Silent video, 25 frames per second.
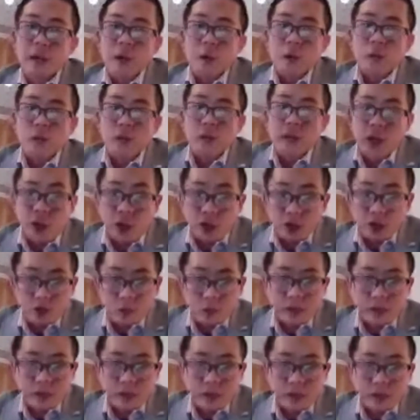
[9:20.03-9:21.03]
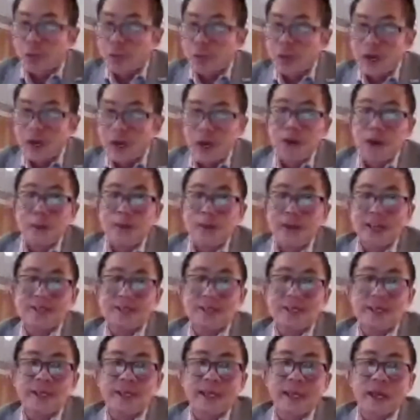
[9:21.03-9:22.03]
we are doing all
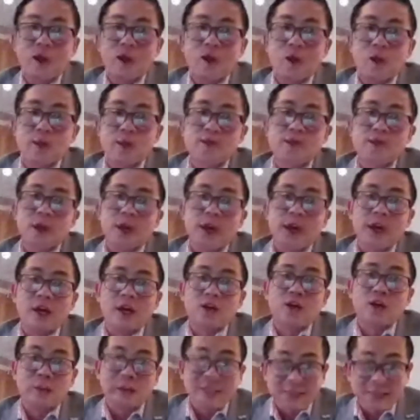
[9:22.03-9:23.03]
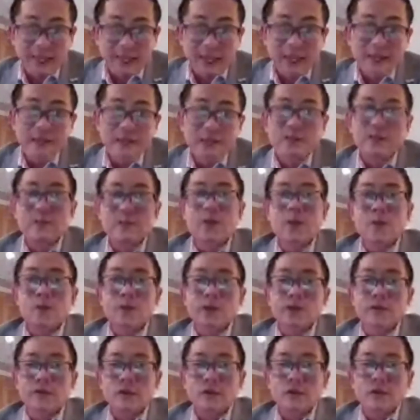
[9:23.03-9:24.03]
our best in care homes to be safe.
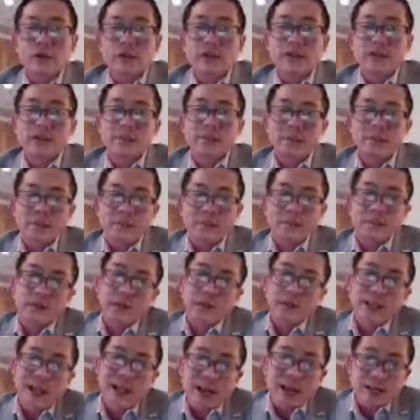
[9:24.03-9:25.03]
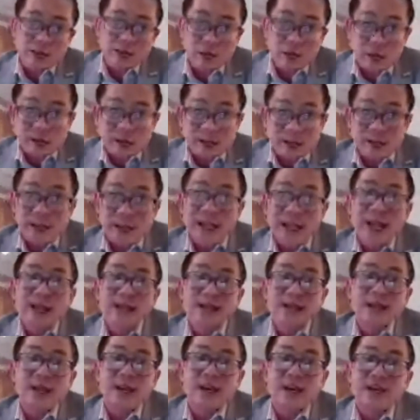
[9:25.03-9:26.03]
We're following the
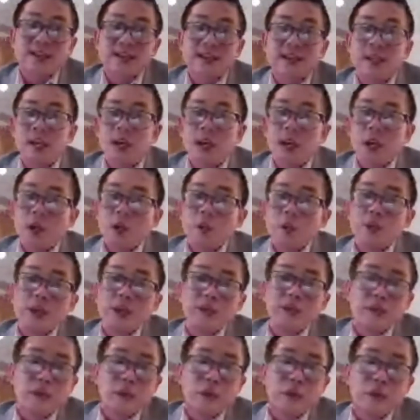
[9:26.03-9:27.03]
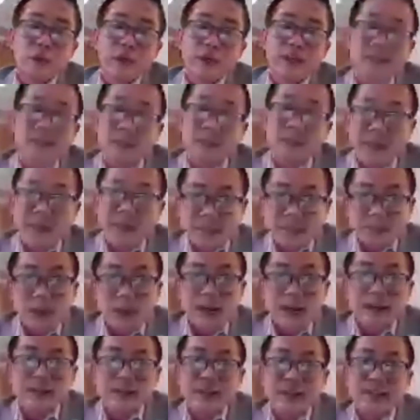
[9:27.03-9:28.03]
guidelines. We're following the best
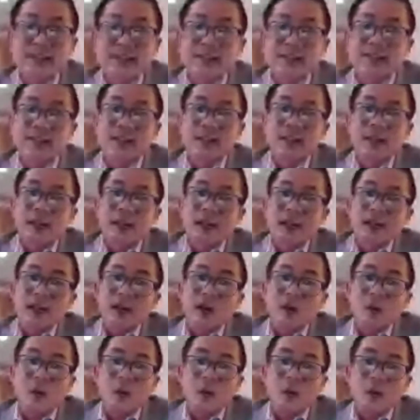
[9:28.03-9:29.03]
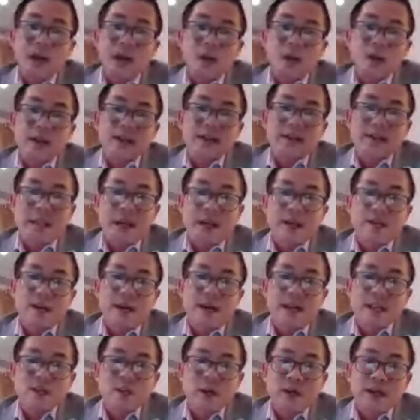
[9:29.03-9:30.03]
practice. All our staff
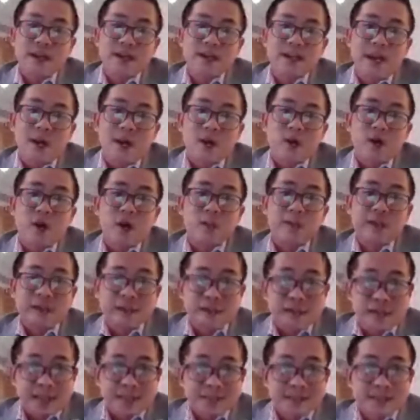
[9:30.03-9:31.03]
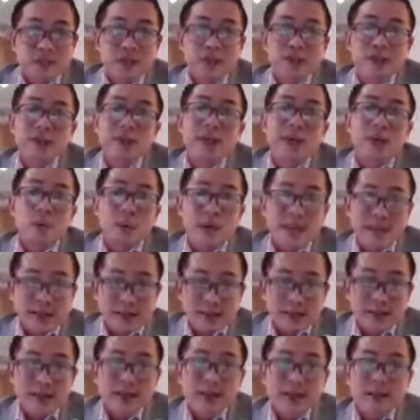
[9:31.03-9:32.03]
as well now are being tested
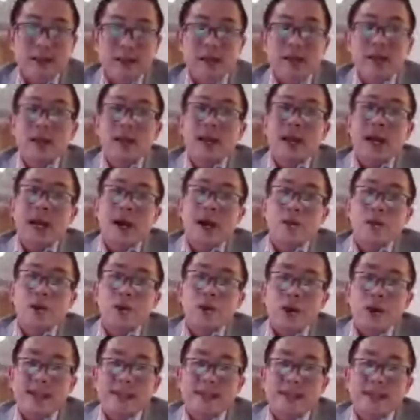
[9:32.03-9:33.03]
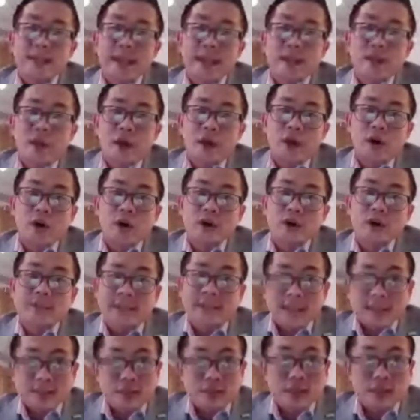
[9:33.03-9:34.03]
weekly. Our residents are
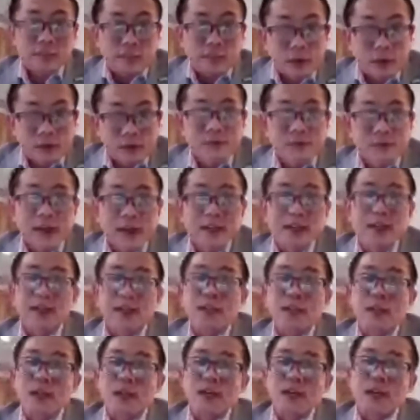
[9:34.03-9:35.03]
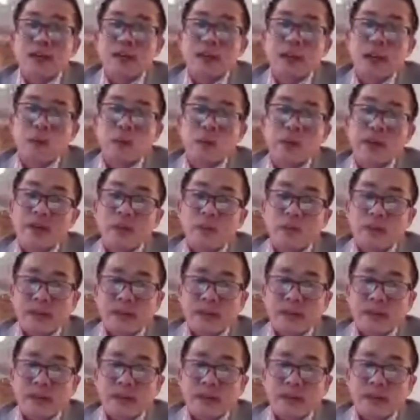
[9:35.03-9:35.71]
tested monthly. We